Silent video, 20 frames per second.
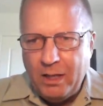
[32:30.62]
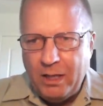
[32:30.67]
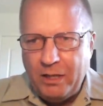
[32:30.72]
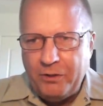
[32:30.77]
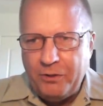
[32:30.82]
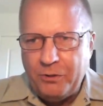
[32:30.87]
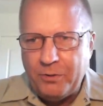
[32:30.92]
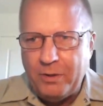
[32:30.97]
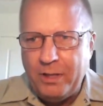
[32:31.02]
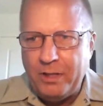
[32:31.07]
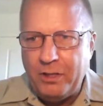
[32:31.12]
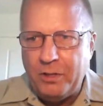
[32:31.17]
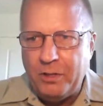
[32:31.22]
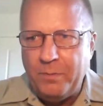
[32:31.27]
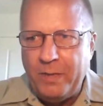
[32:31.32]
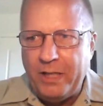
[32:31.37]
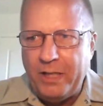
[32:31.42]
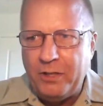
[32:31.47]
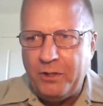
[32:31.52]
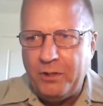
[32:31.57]
uh, trying
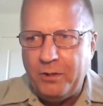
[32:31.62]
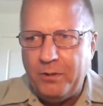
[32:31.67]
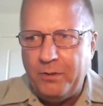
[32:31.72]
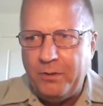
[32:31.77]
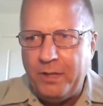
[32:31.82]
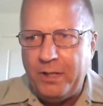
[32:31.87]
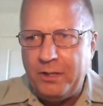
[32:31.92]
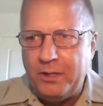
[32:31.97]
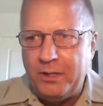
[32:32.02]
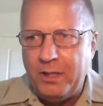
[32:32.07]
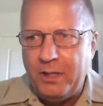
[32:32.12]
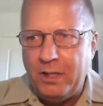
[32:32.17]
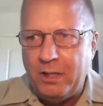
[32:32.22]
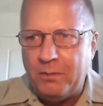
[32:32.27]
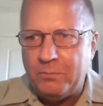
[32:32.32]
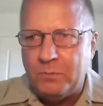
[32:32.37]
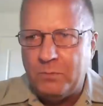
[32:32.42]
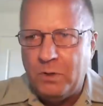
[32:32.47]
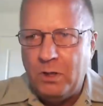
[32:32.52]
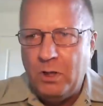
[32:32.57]
to make sure that
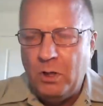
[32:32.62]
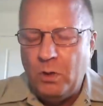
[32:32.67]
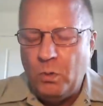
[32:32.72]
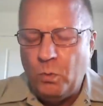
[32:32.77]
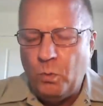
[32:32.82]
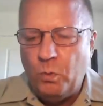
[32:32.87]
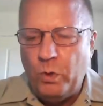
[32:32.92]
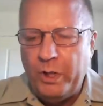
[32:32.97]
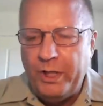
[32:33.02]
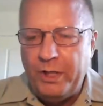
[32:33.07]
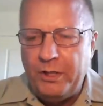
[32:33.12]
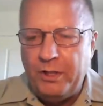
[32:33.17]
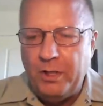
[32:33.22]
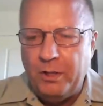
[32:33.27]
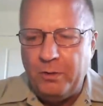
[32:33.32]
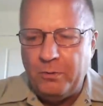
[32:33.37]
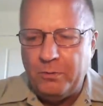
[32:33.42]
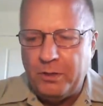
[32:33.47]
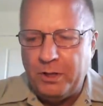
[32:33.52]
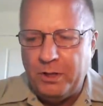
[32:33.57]
uh, we
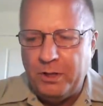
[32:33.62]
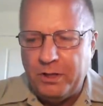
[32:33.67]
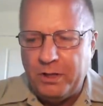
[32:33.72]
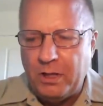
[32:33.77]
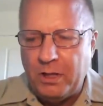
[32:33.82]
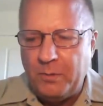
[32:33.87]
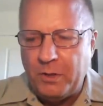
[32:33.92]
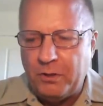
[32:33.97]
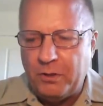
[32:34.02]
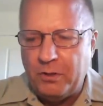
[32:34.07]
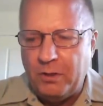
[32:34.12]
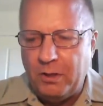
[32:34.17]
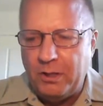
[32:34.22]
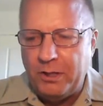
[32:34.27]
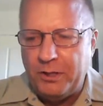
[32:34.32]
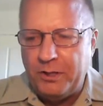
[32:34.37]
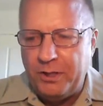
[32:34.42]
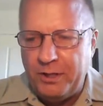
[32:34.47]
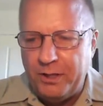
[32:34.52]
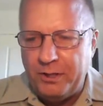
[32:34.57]
don't come
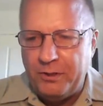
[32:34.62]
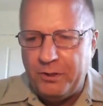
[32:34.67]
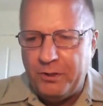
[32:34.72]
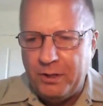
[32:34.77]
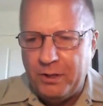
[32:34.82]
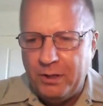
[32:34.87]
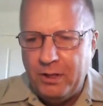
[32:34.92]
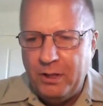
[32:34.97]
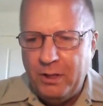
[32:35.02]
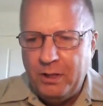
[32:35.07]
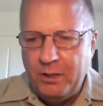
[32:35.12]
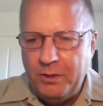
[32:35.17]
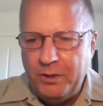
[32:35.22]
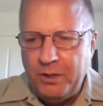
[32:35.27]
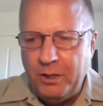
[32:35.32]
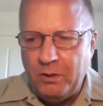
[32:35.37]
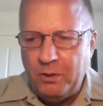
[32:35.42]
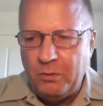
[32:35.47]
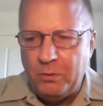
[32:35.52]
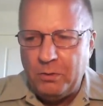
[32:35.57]
across as
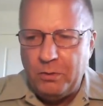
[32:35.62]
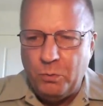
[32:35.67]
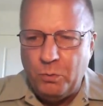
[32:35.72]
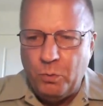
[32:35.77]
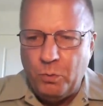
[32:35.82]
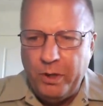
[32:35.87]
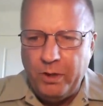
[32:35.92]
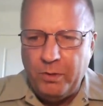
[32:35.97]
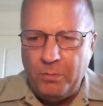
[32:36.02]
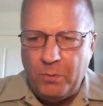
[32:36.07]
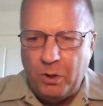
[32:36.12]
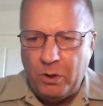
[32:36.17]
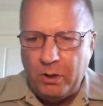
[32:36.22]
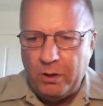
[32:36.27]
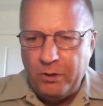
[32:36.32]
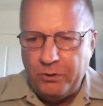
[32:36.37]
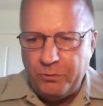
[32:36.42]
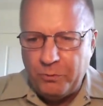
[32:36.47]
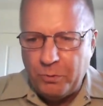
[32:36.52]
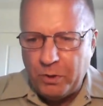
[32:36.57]
you know we're
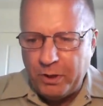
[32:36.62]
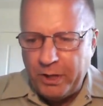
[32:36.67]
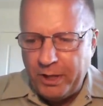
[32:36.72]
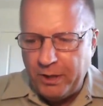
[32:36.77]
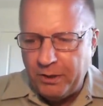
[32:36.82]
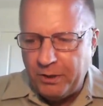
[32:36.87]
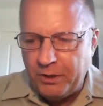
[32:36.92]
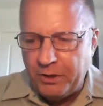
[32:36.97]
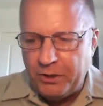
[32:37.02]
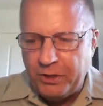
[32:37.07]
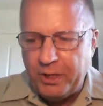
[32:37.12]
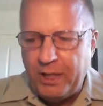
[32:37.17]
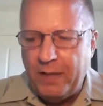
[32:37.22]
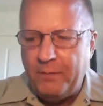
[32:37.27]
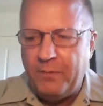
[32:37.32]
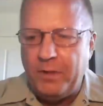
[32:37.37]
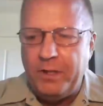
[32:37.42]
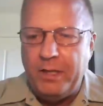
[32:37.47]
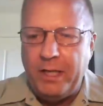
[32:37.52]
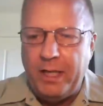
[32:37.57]
Mars, we're here to
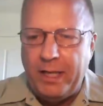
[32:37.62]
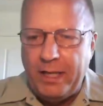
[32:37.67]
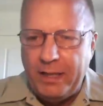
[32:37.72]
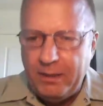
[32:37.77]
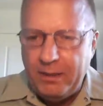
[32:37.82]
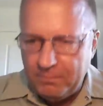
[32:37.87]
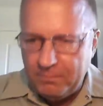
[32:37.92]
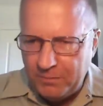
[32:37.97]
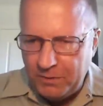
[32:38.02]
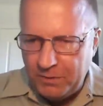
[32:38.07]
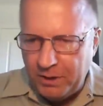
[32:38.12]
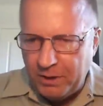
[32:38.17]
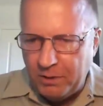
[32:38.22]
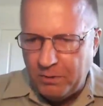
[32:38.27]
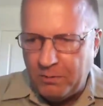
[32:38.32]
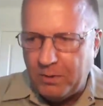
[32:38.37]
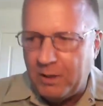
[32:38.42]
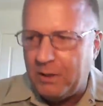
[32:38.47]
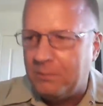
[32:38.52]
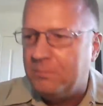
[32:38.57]
save the day.
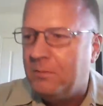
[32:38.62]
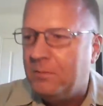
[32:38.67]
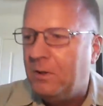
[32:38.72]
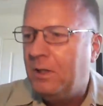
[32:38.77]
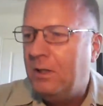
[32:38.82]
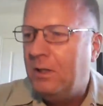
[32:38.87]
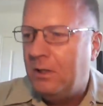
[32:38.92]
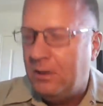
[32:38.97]
You know, uh,